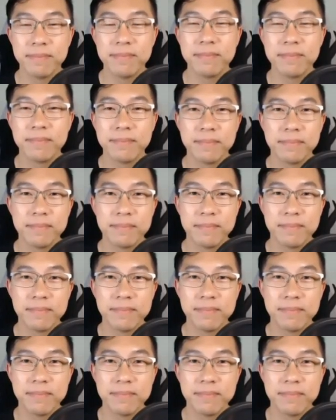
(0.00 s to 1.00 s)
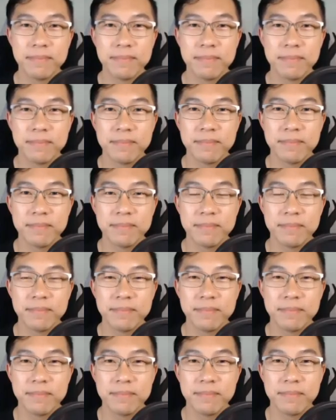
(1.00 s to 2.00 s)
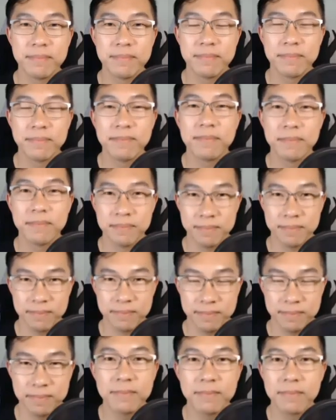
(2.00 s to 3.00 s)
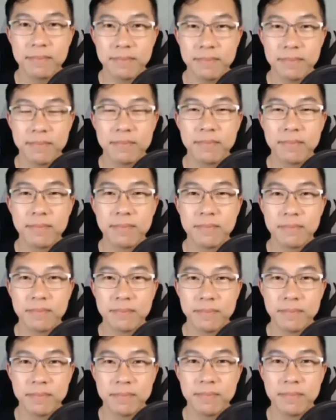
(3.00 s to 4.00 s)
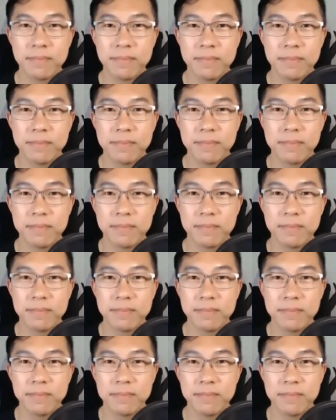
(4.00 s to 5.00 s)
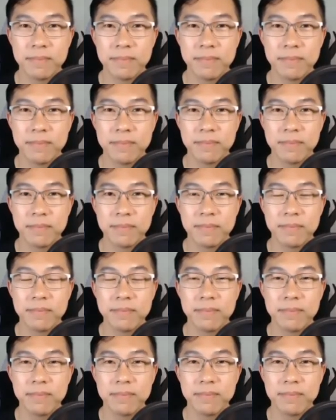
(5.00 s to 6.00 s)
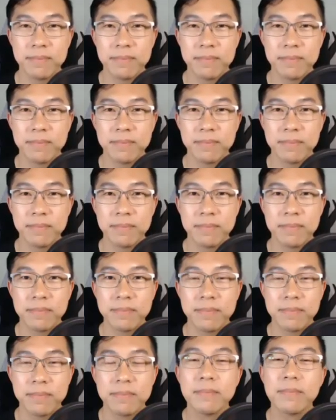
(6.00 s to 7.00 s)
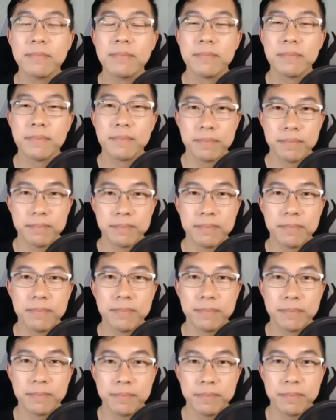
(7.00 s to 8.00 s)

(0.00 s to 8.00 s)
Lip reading: (not speaking)